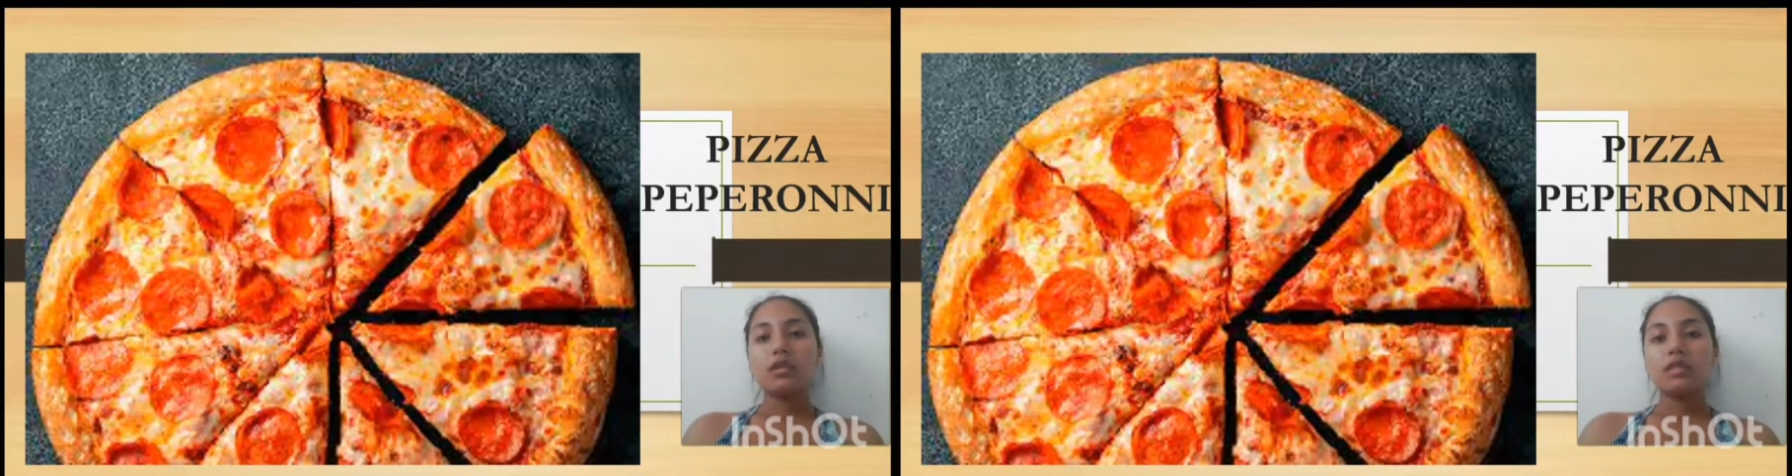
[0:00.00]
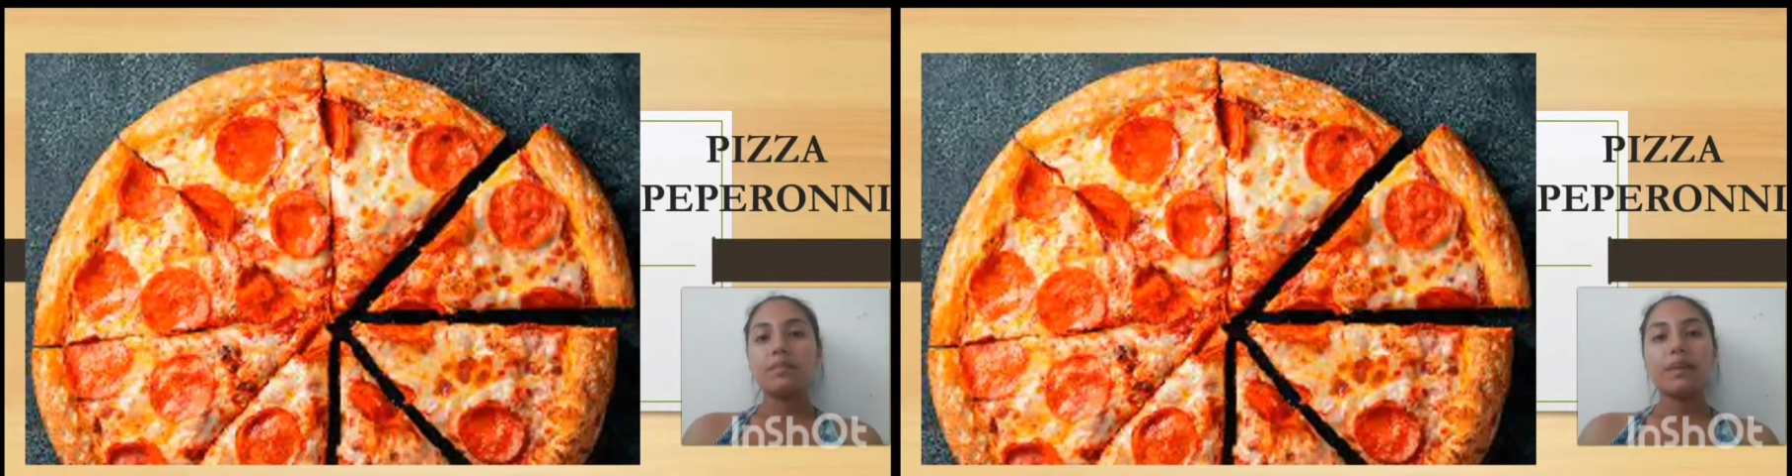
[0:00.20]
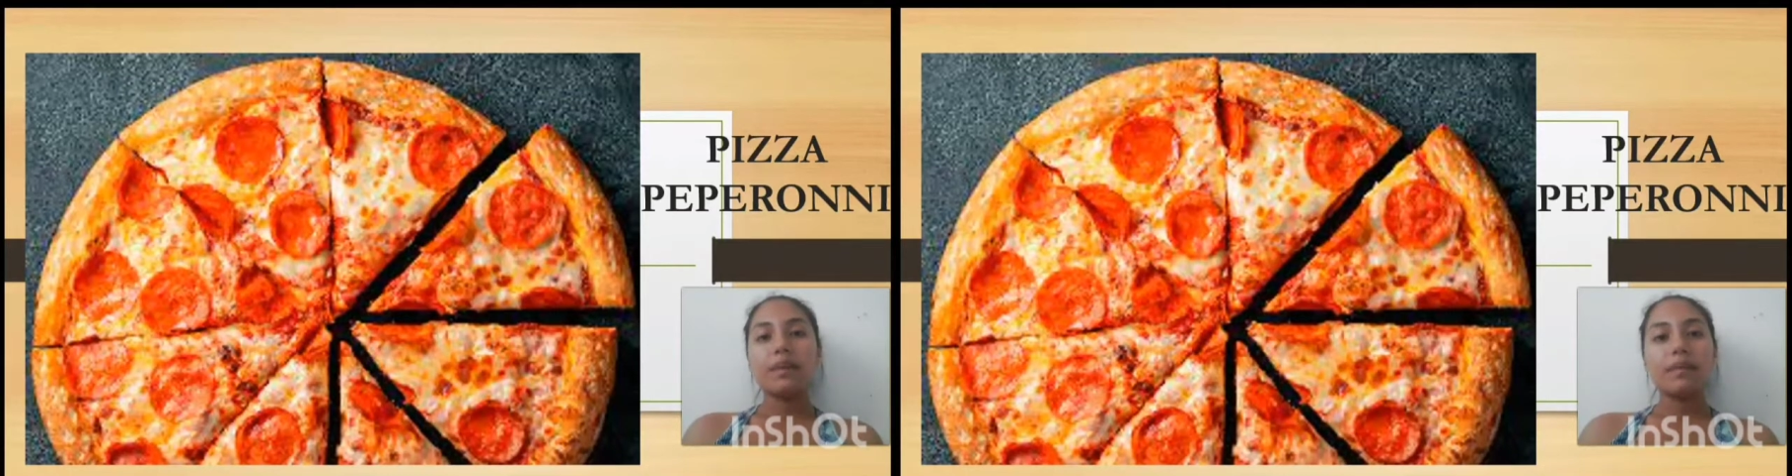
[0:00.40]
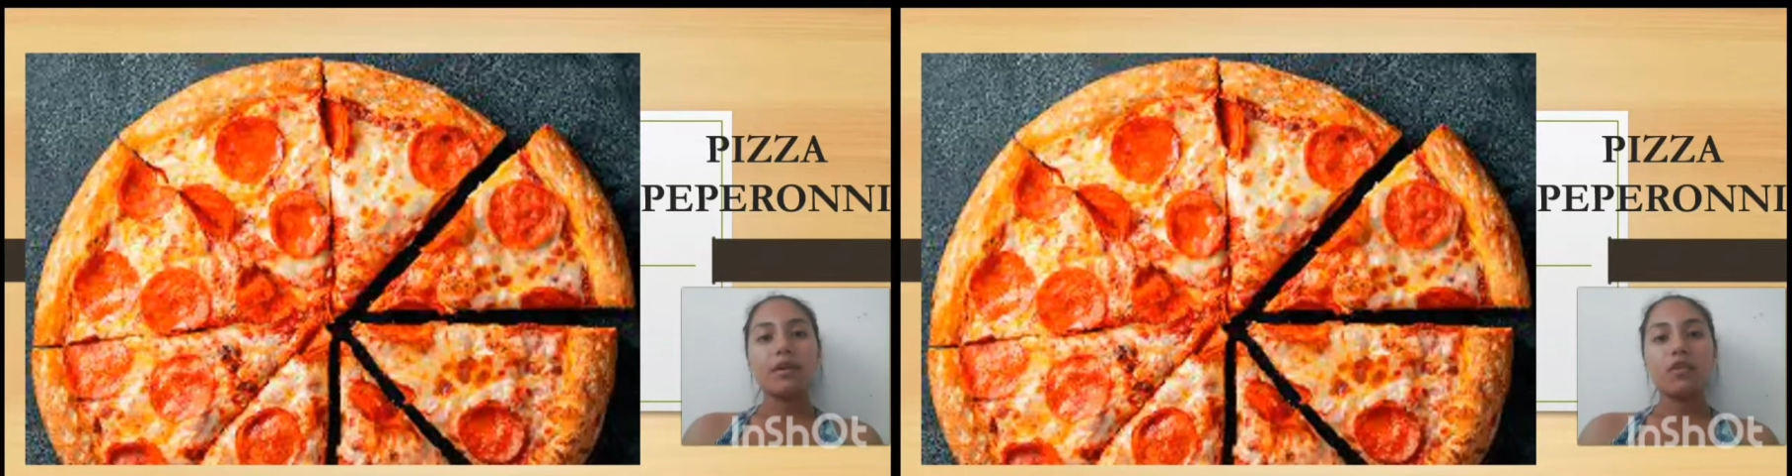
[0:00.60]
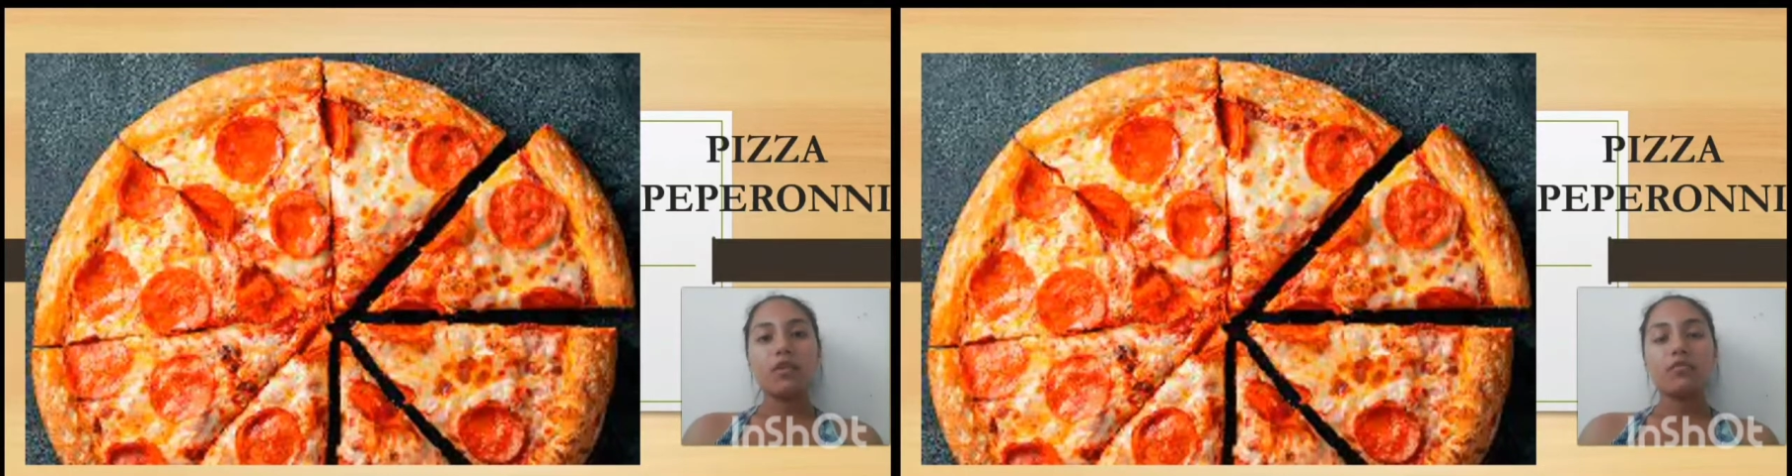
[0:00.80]
in the
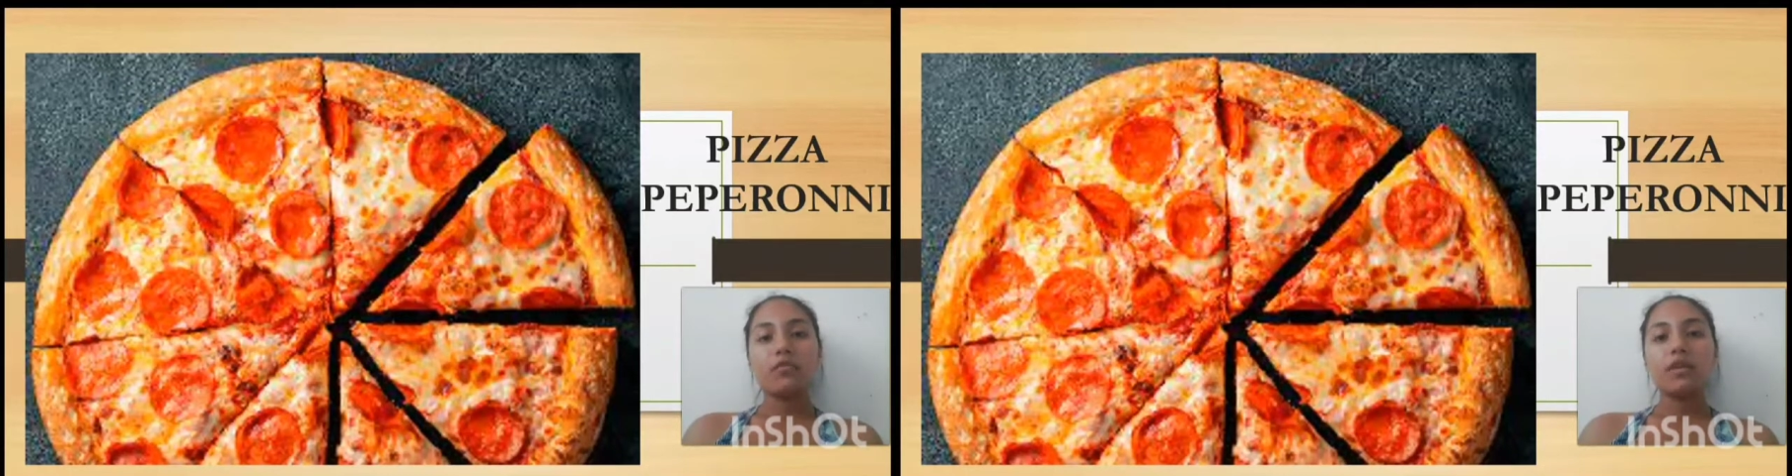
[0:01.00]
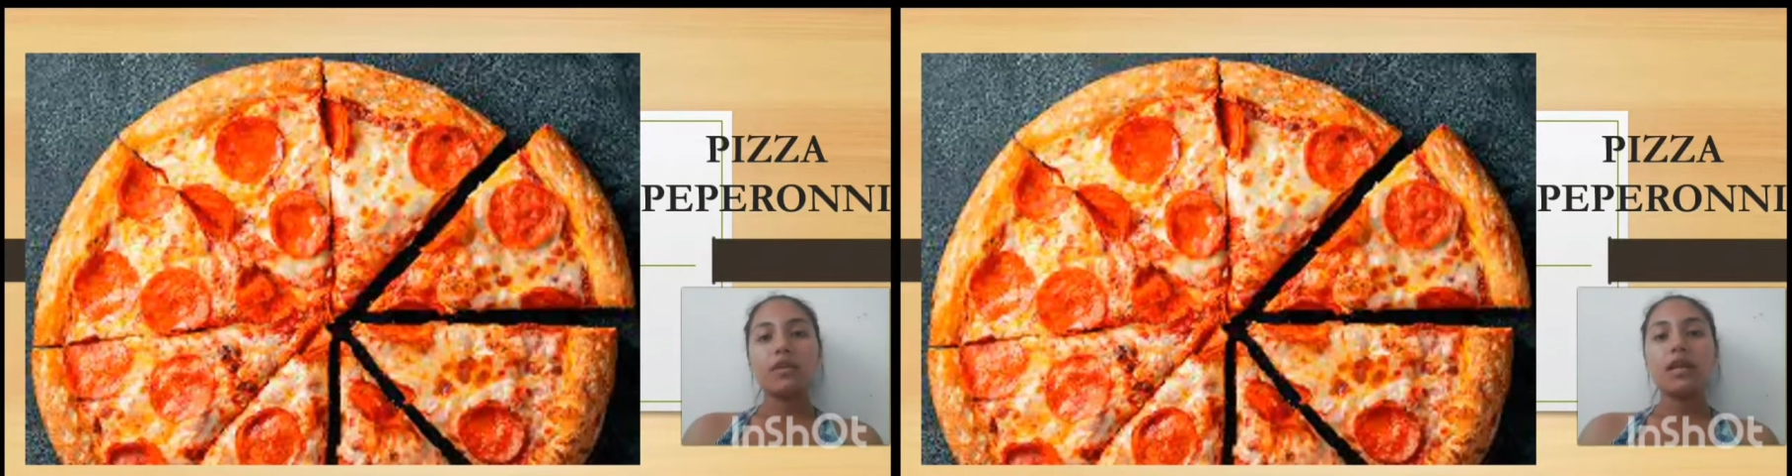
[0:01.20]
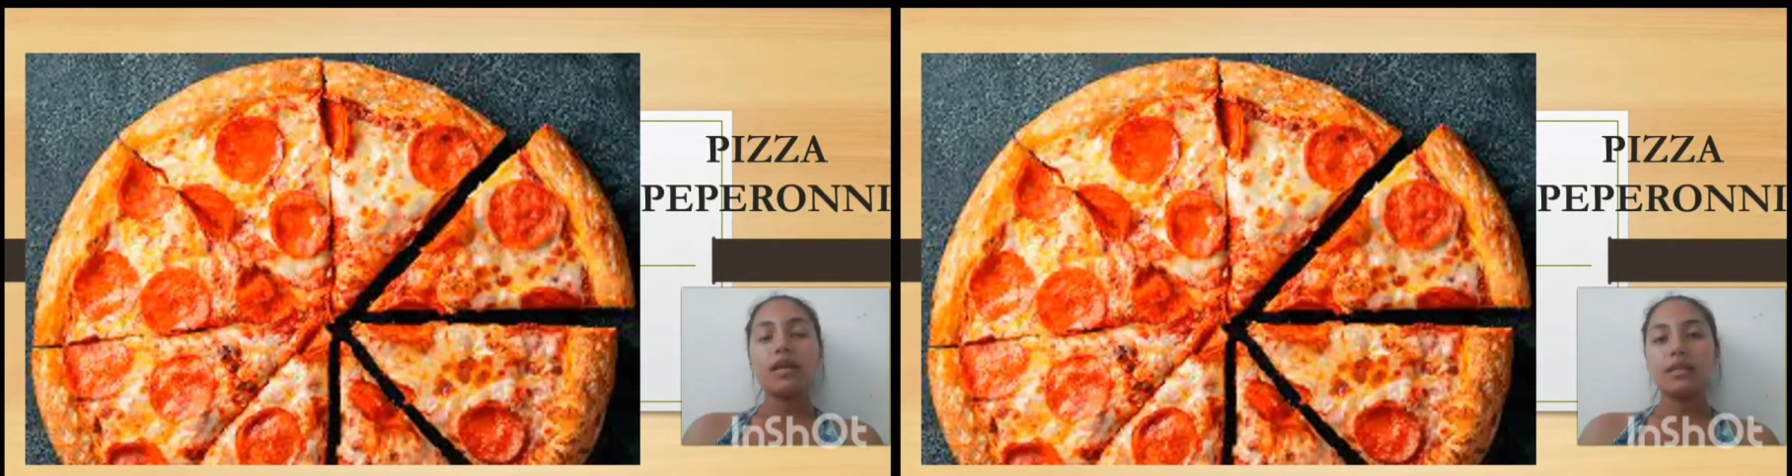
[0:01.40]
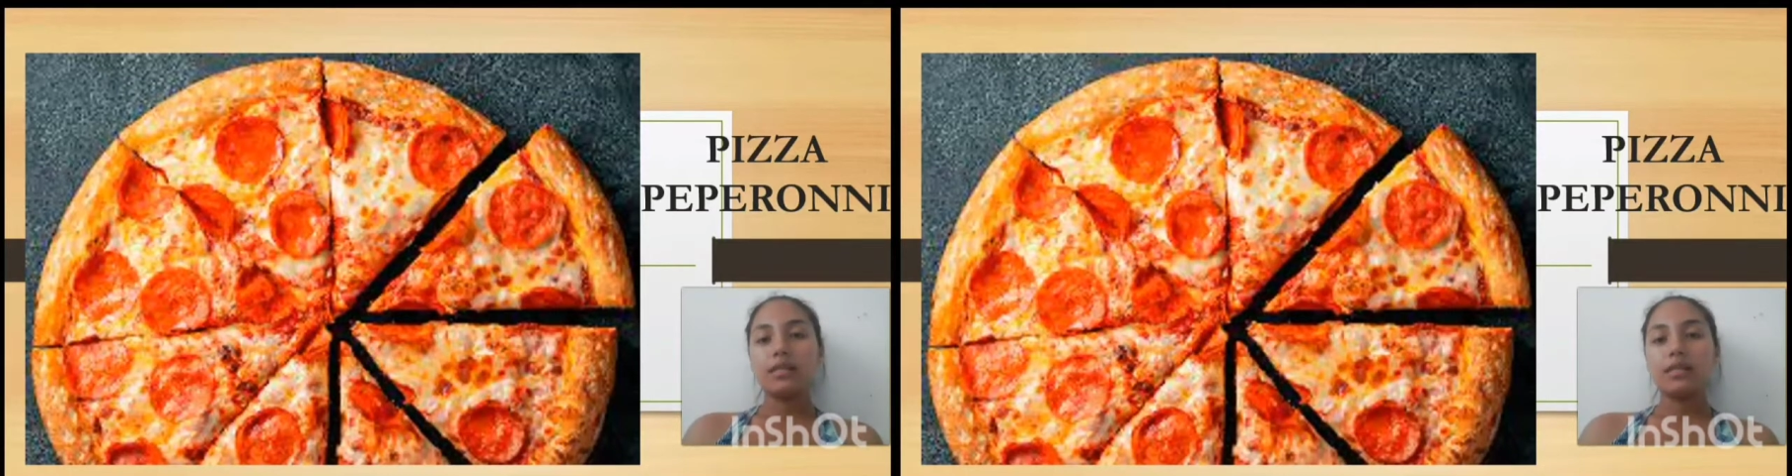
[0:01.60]
department of Huila